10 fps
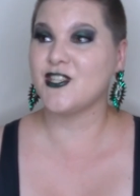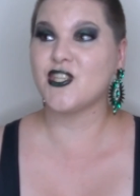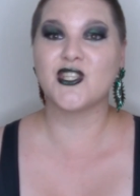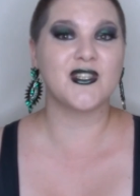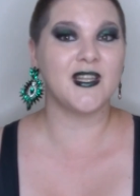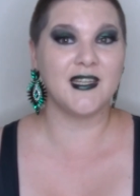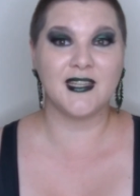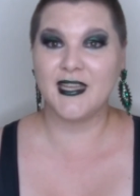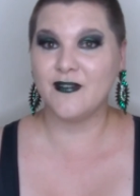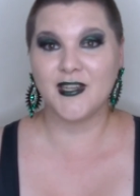just
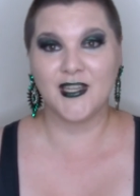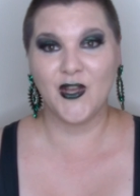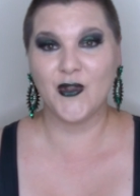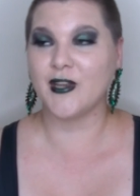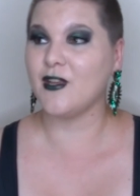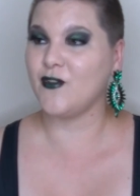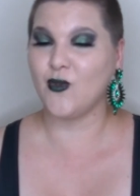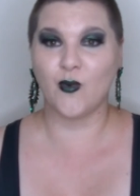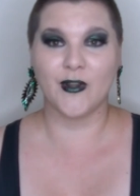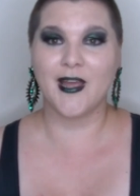leave it alone. If
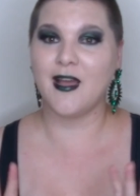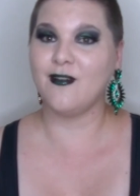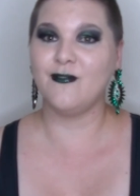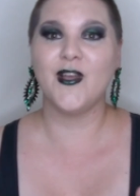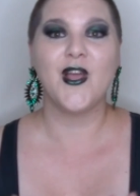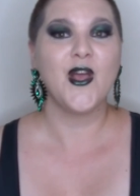you want to have